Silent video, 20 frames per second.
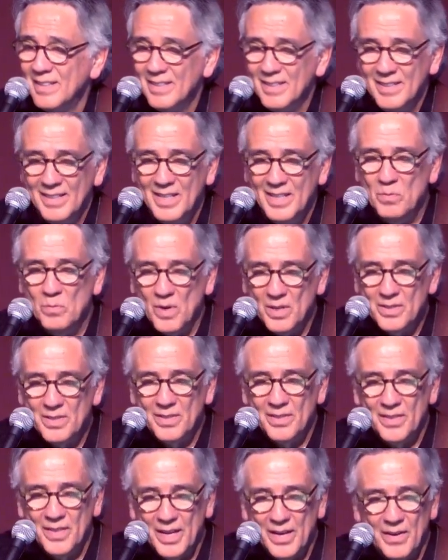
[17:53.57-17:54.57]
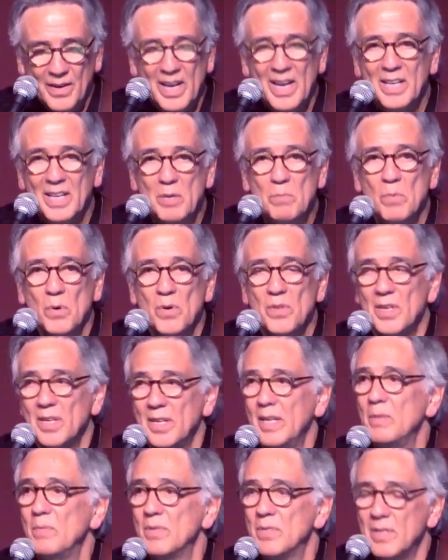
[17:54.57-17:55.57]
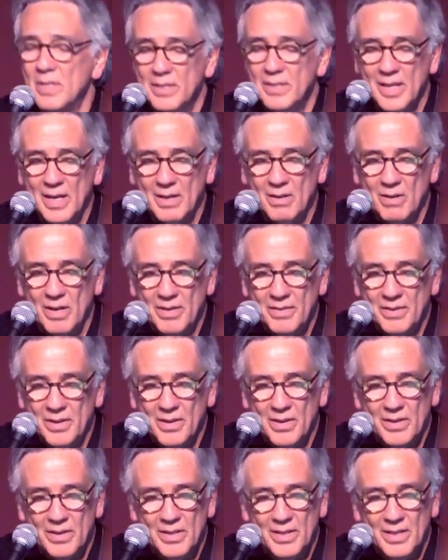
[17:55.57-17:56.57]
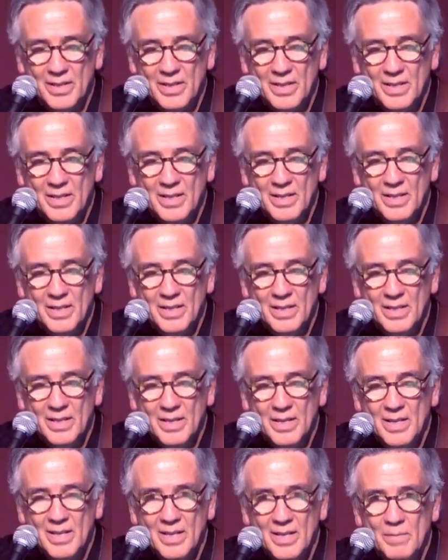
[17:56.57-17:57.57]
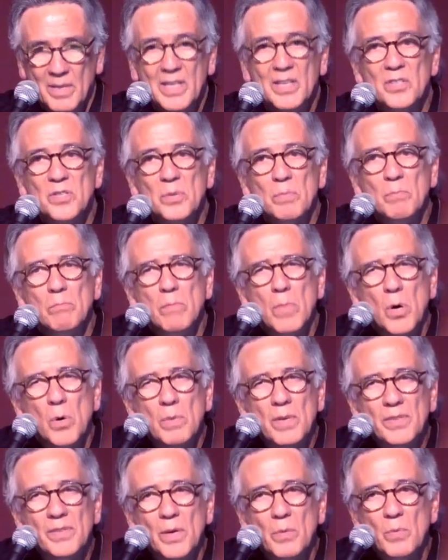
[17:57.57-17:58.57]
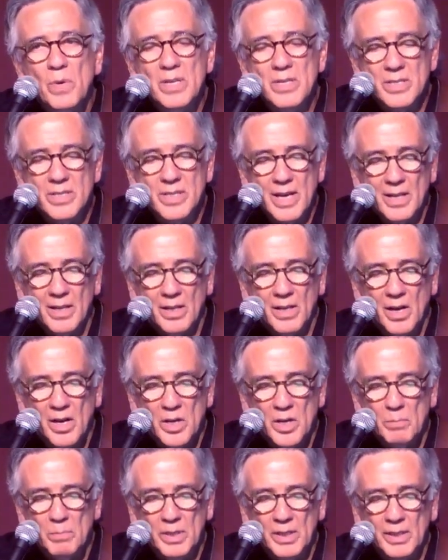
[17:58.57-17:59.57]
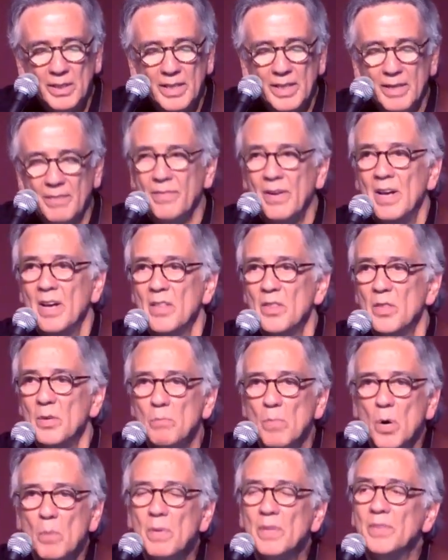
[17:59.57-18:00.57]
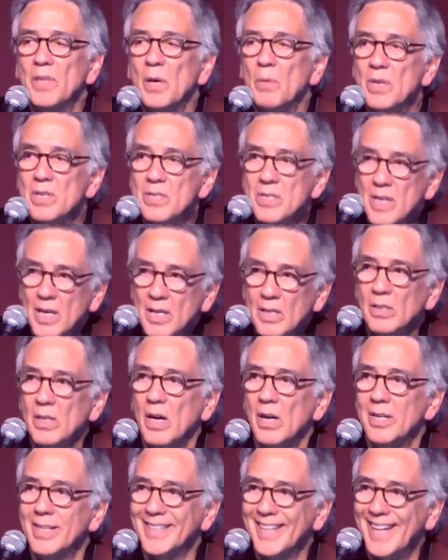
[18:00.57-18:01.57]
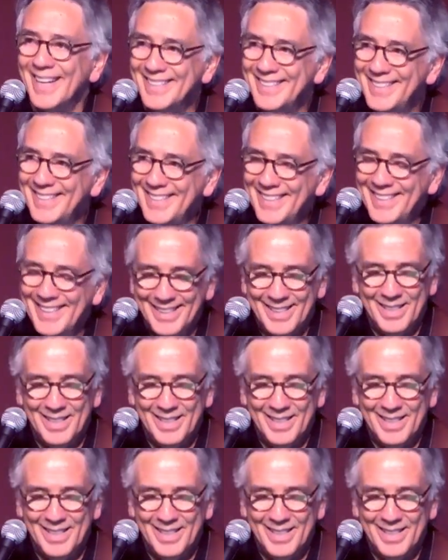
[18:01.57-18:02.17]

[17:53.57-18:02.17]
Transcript: He wasn't there any more than he was in that graveyard. Because the moment that we settle on a belief, the moment that we settle on an idea